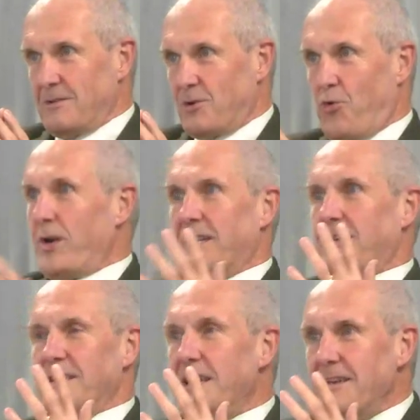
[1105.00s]

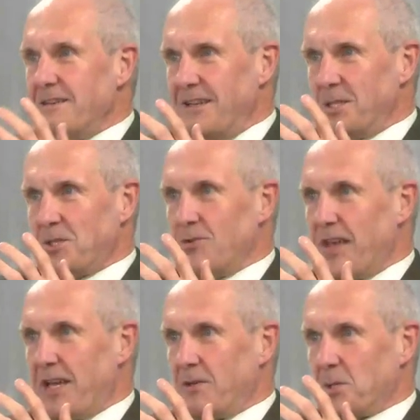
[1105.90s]
quickly in
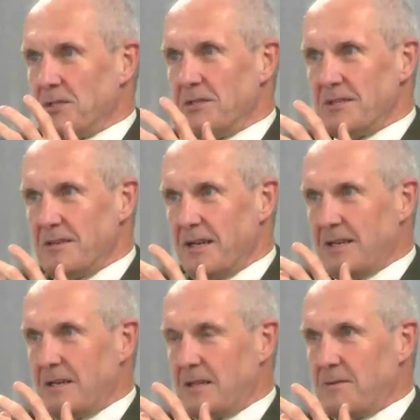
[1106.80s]
2000,
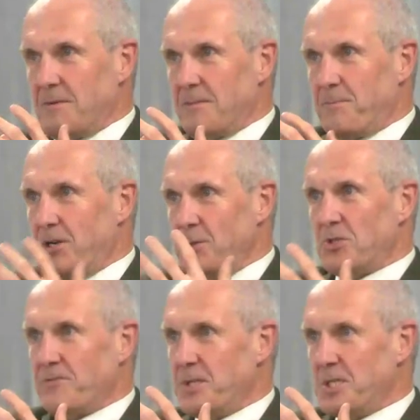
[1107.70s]
the, the post
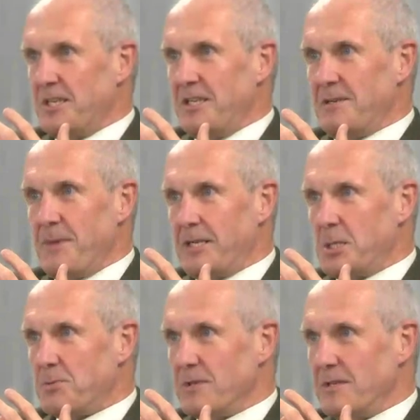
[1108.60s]
office senior
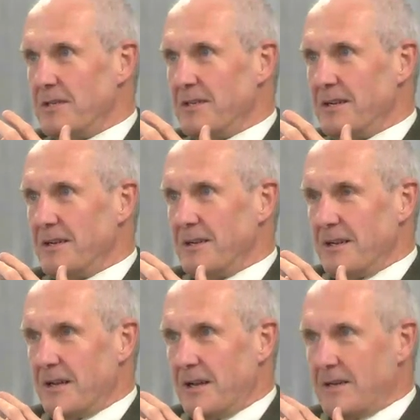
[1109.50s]
management,
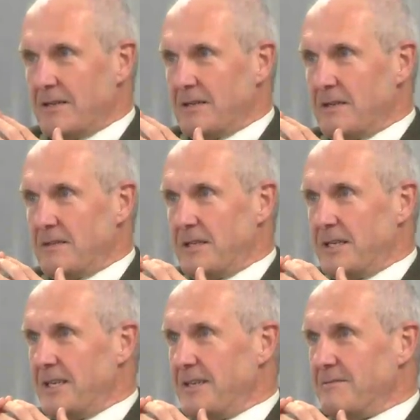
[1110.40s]

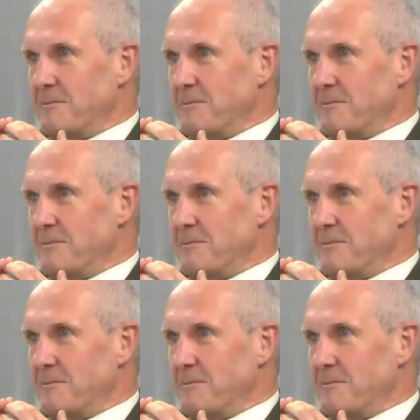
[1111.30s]
the